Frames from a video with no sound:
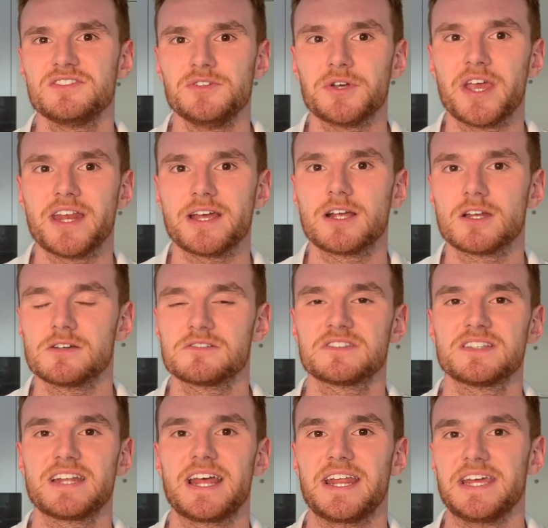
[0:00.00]
you're getting close
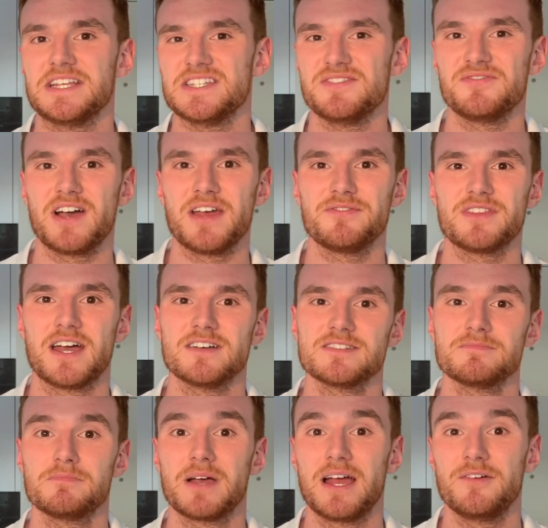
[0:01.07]
to that
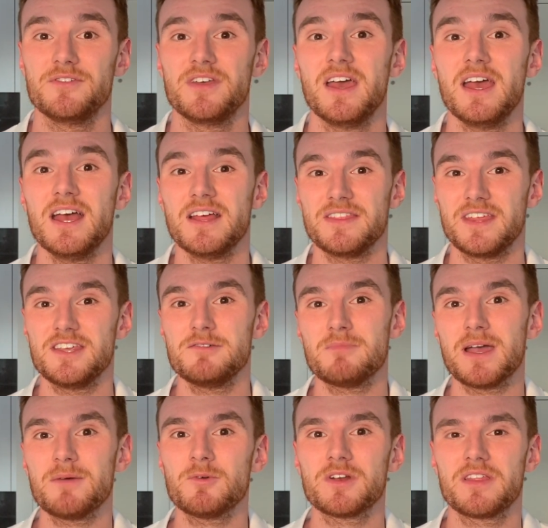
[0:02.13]
£85,000, then you
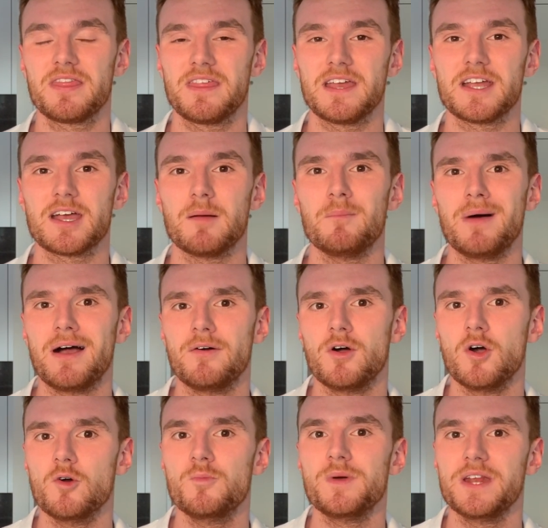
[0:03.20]
might want to think about
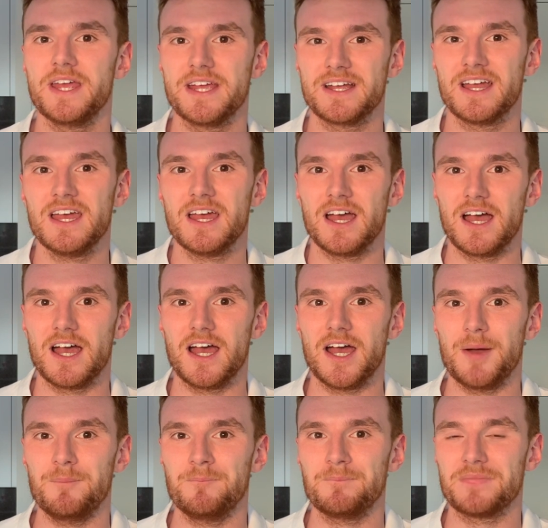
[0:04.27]
opening
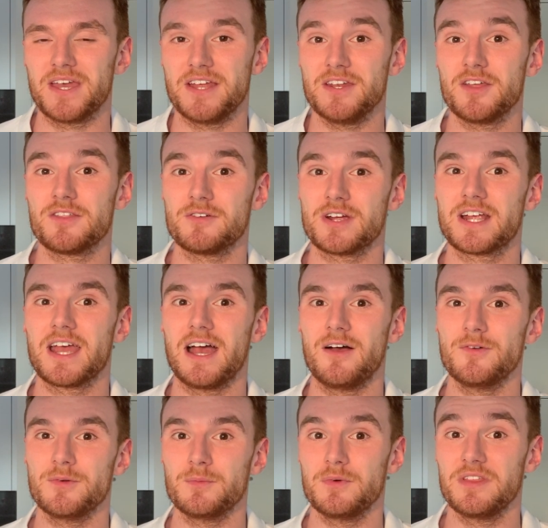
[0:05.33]
another
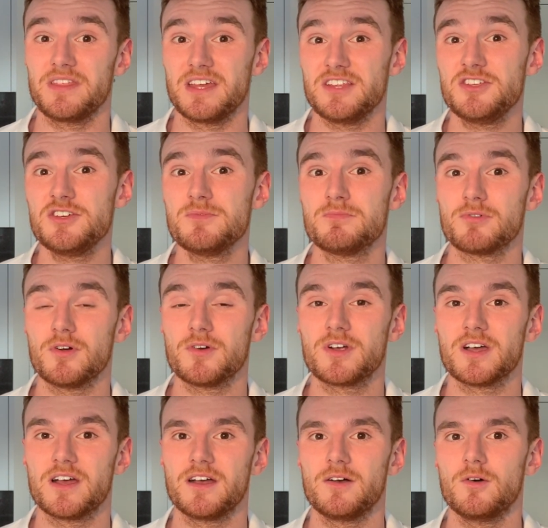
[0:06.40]
account with a new
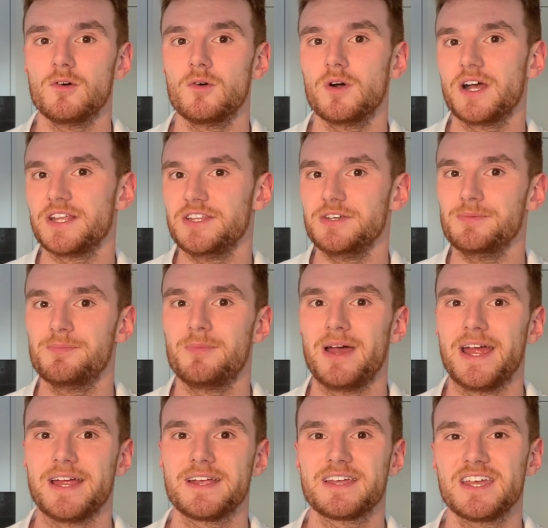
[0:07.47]
broker or a new
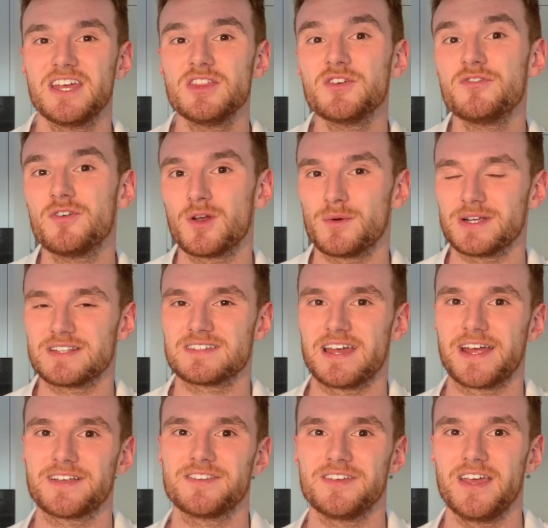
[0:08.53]
bank in the following
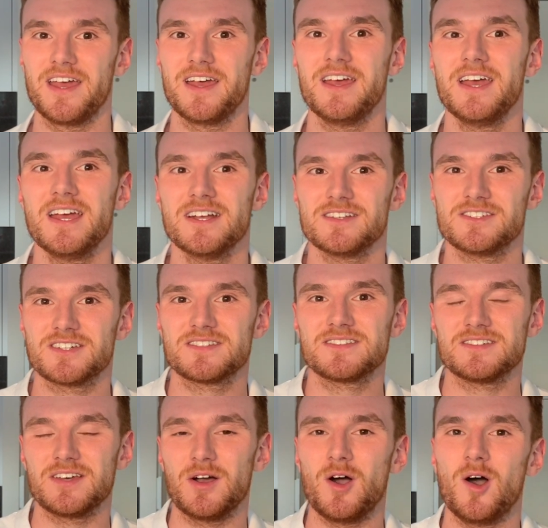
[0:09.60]
tax year, just
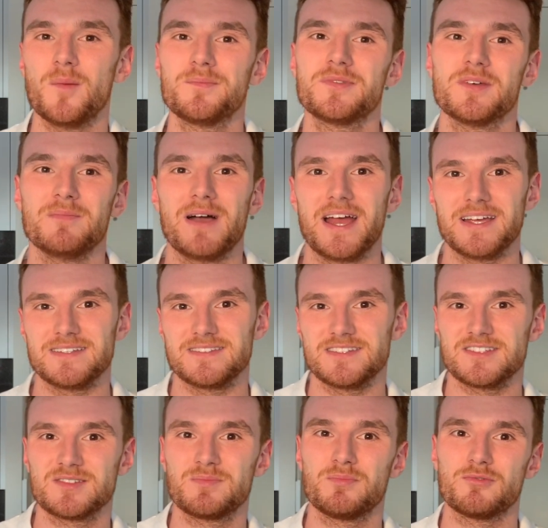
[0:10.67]
to optimize the
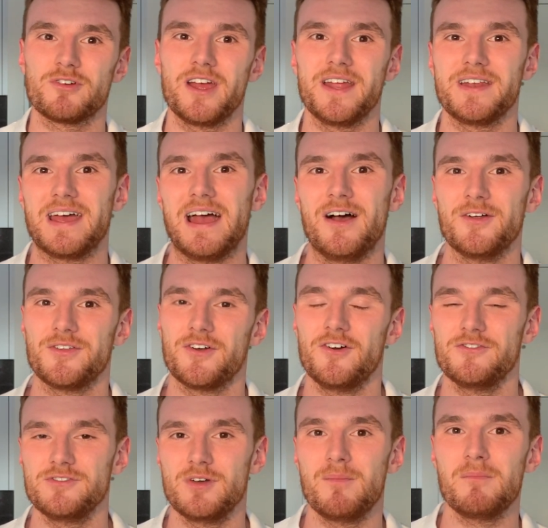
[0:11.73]
spread out
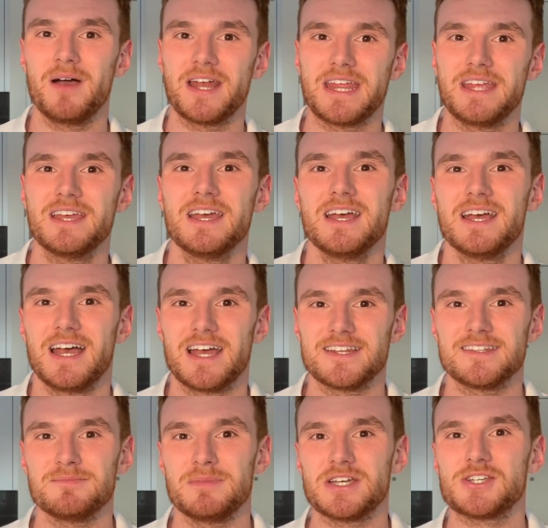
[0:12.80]
of your money and
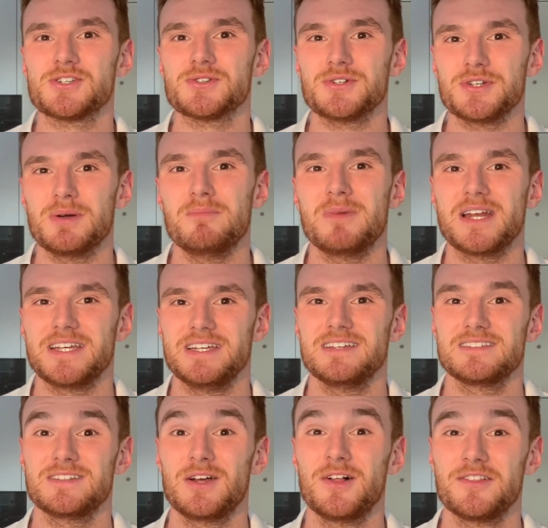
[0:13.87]
to make sure your money
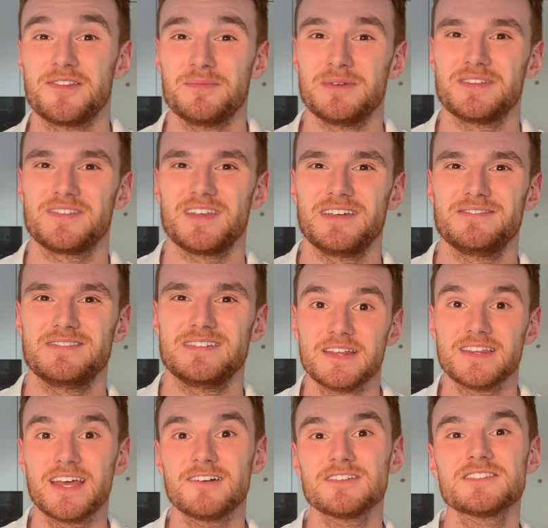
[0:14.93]
is an ultimate safety.
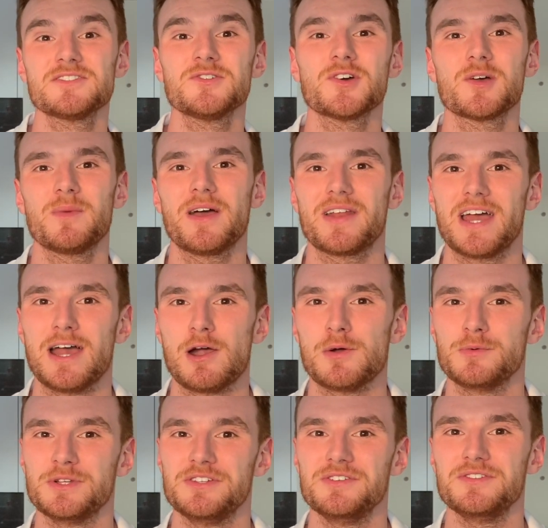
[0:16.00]
Now let's talk about how I
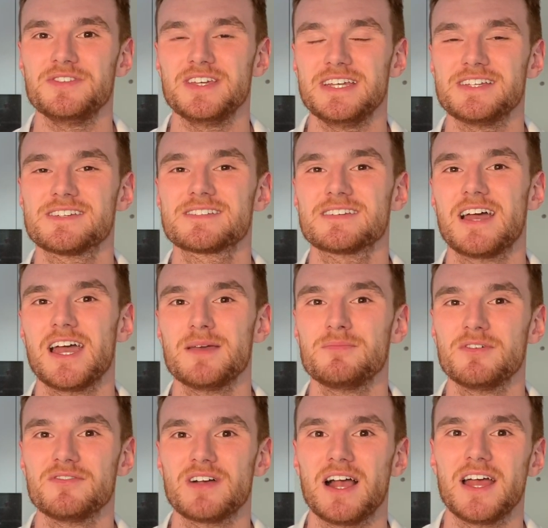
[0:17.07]
would use each type
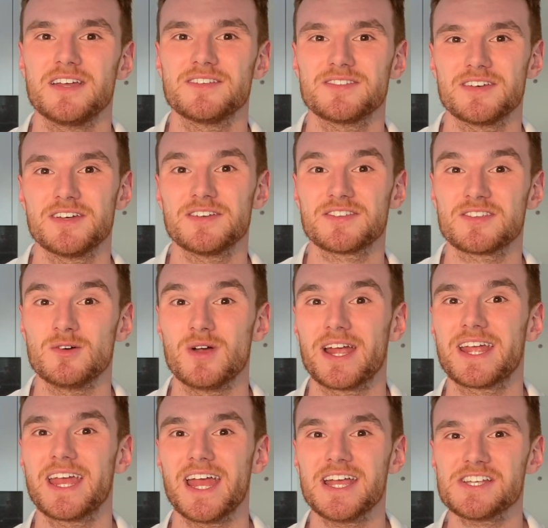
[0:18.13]
of ISA. So a
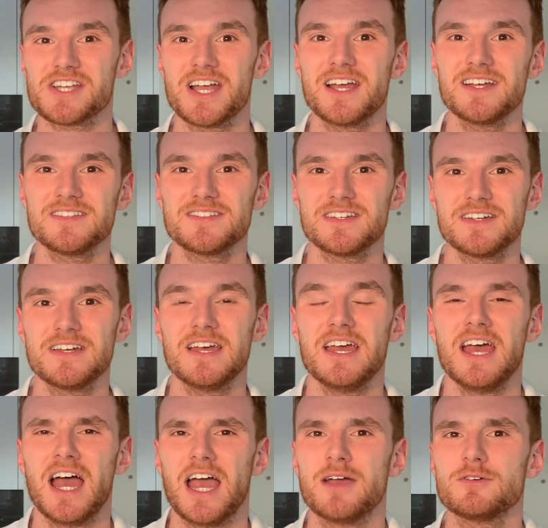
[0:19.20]
cash ISA,
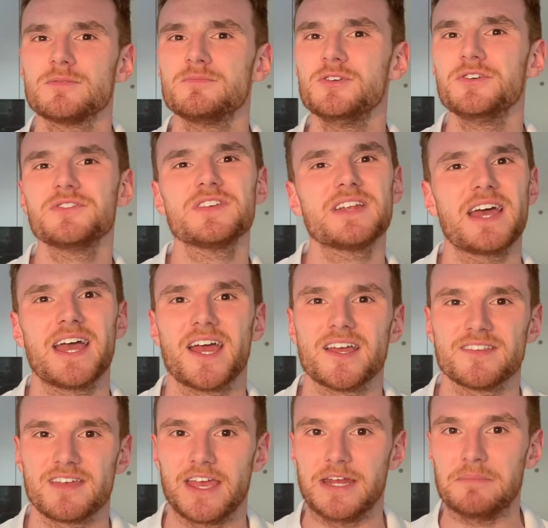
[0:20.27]
I would use it
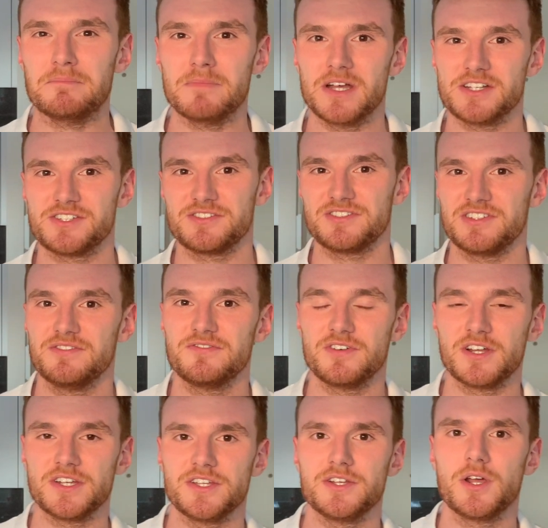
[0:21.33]
as an emergency
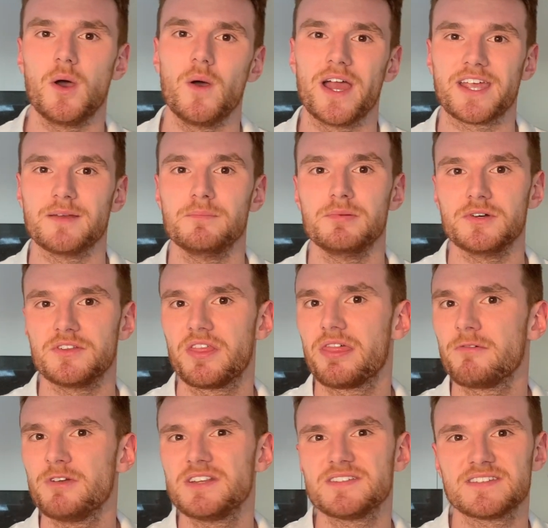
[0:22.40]
fund. You know, I can put
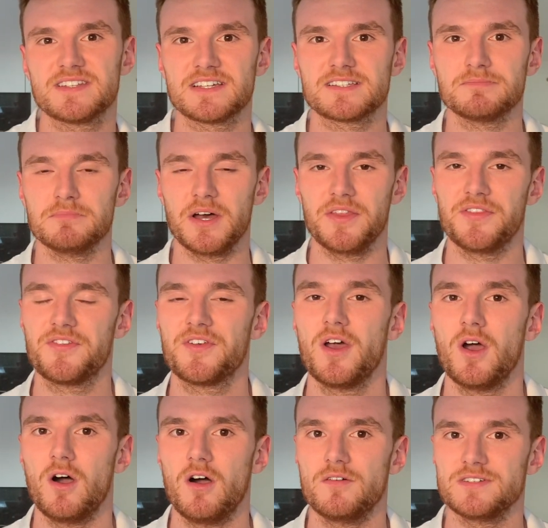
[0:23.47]
3 to 6 months
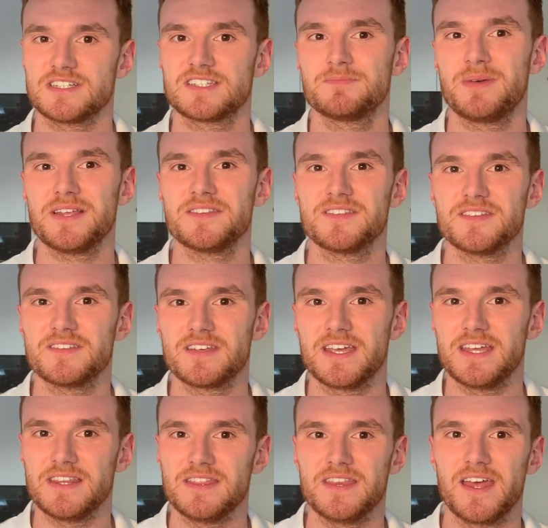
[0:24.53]
of expenses
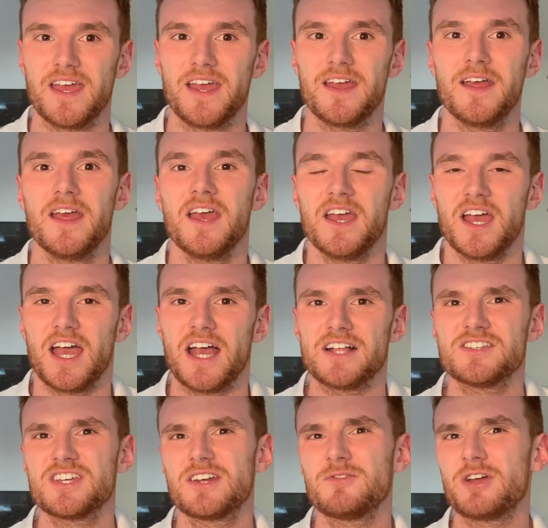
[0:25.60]
in there. I'll
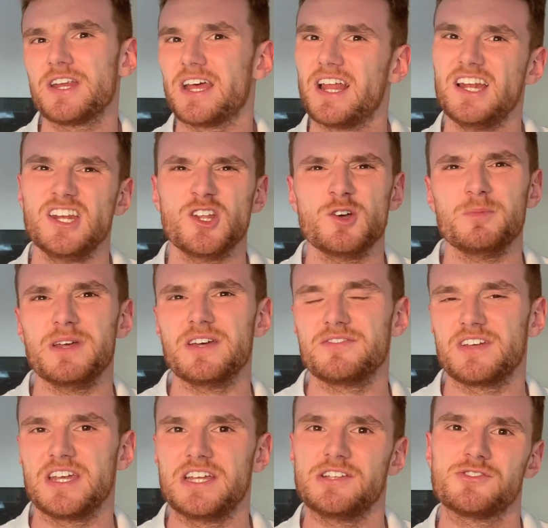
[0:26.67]
generate a little bit
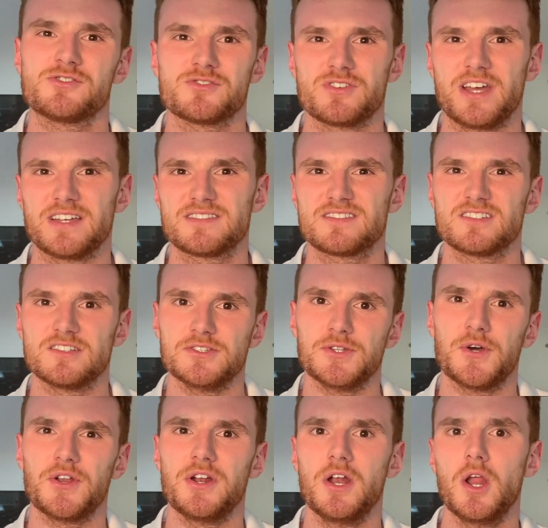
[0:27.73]
of interest,
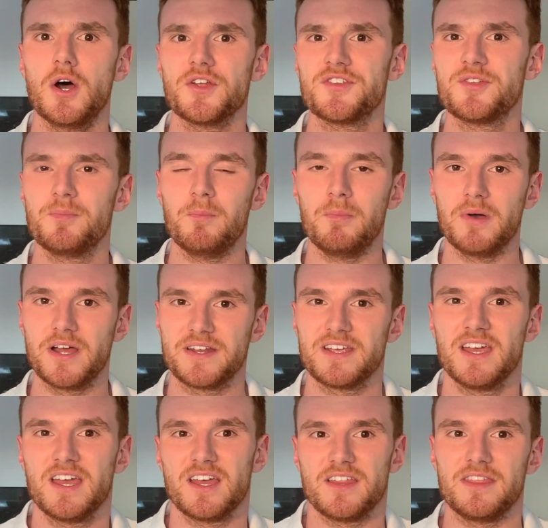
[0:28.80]
not a lot, but
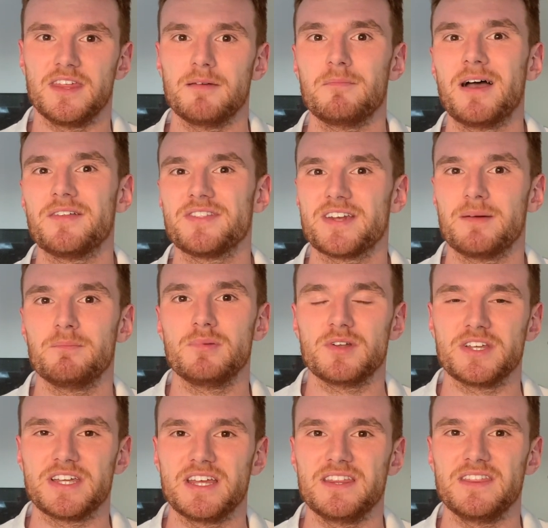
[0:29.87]
the amount that I'm
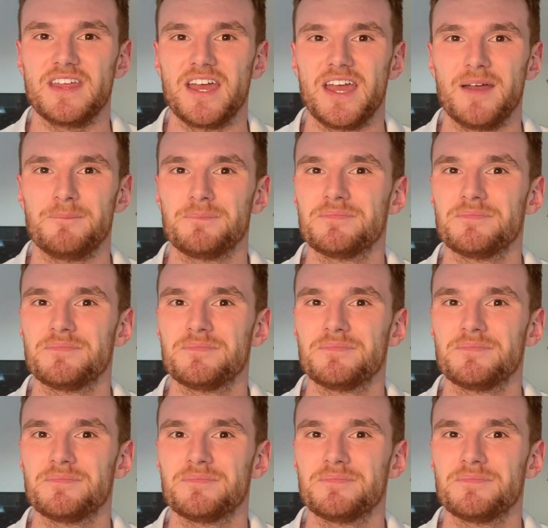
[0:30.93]
putting in there,